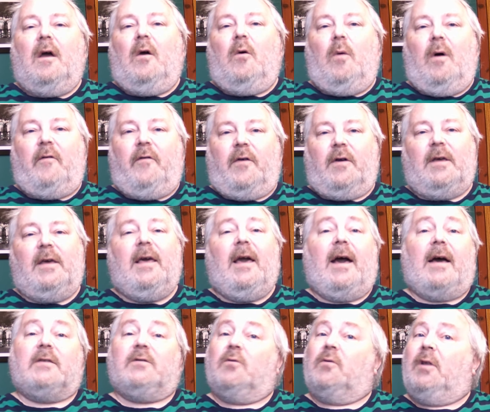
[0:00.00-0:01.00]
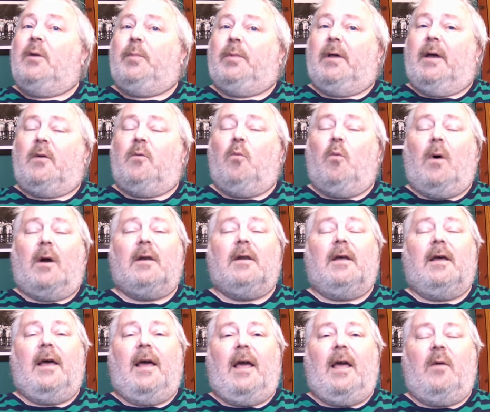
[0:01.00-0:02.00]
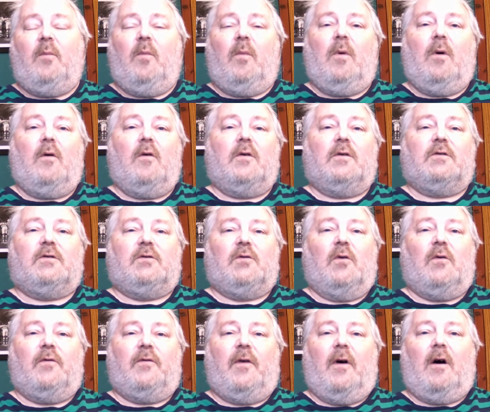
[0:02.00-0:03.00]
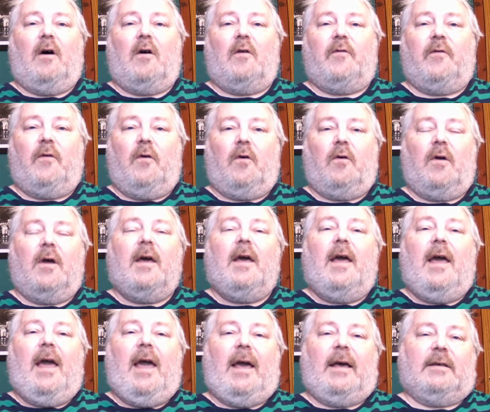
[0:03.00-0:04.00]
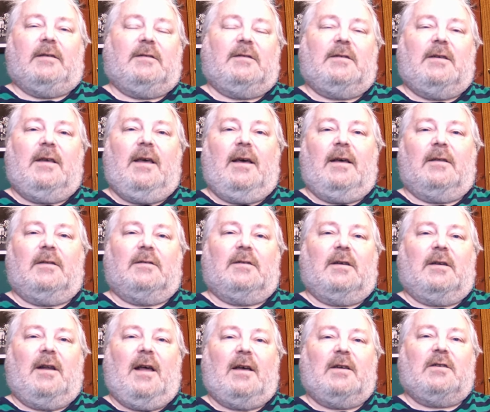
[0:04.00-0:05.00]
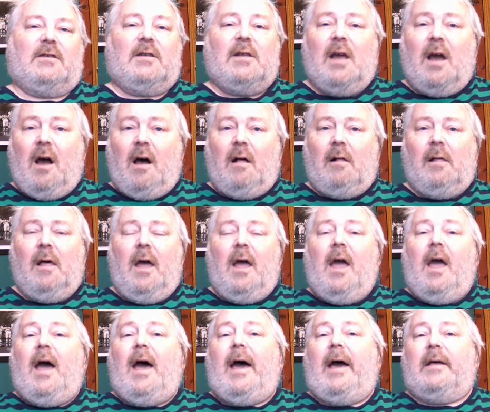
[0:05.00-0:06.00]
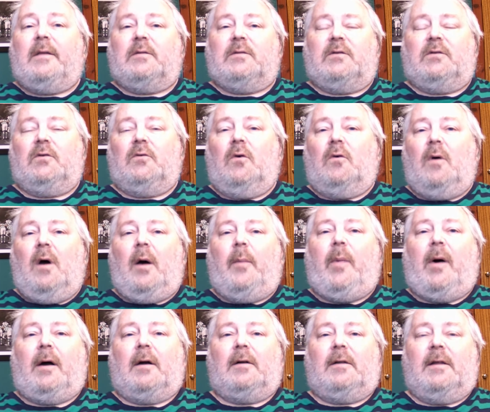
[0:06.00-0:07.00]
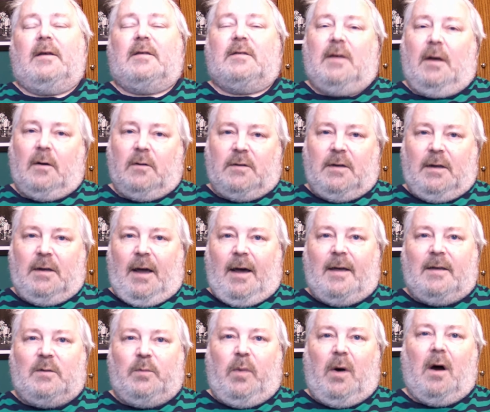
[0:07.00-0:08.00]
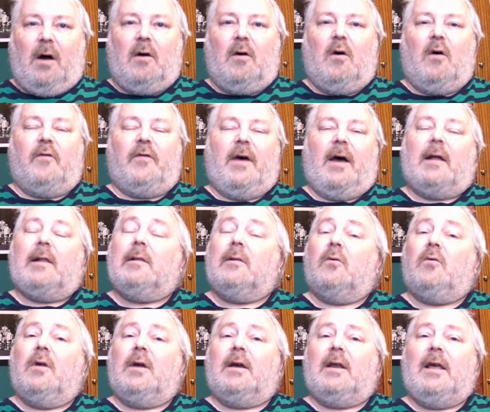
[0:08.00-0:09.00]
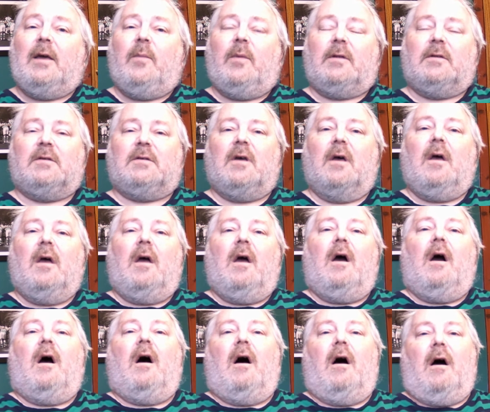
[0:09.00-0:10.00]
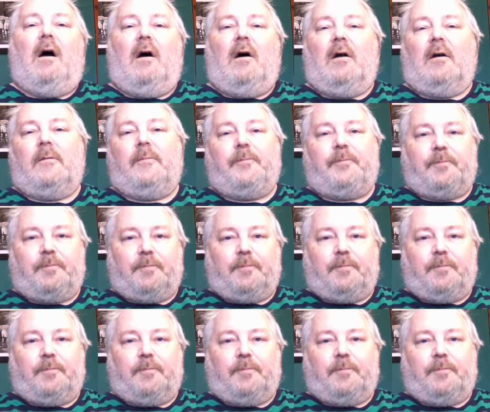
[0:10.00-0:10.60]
However, he has only played one game so far for SC Internacional, and so apparently Celtic, as part of that loan agreement, are